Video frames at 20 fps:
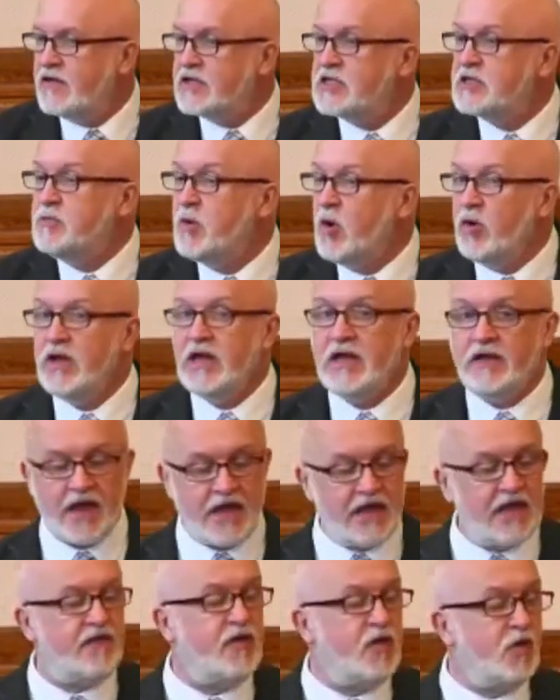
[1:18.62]
morning then,
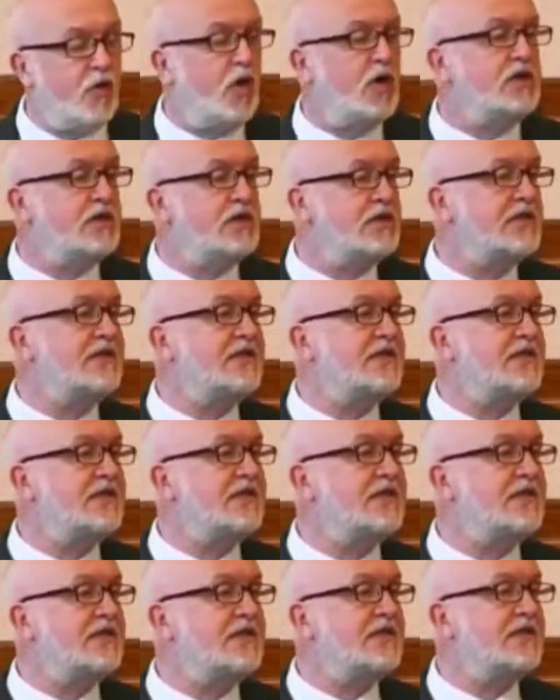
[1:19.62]
if you want a
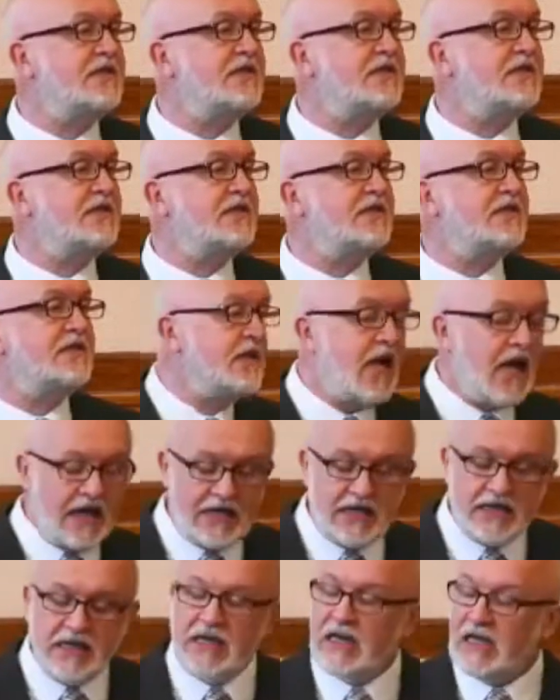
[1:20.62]
title, the
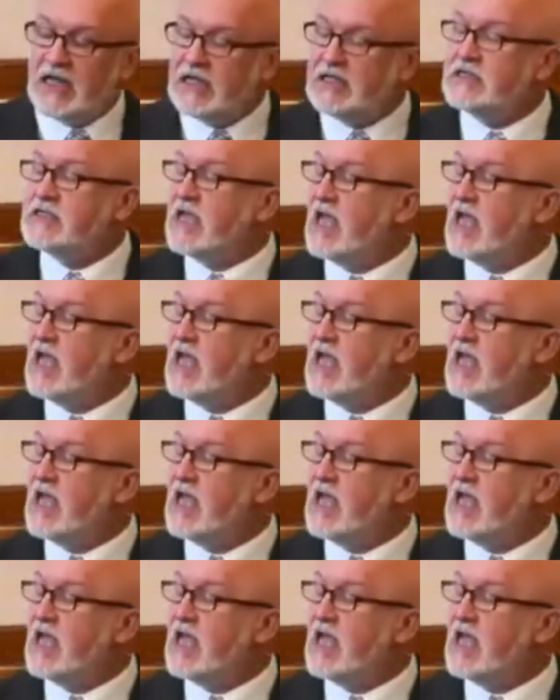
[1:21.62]
title is A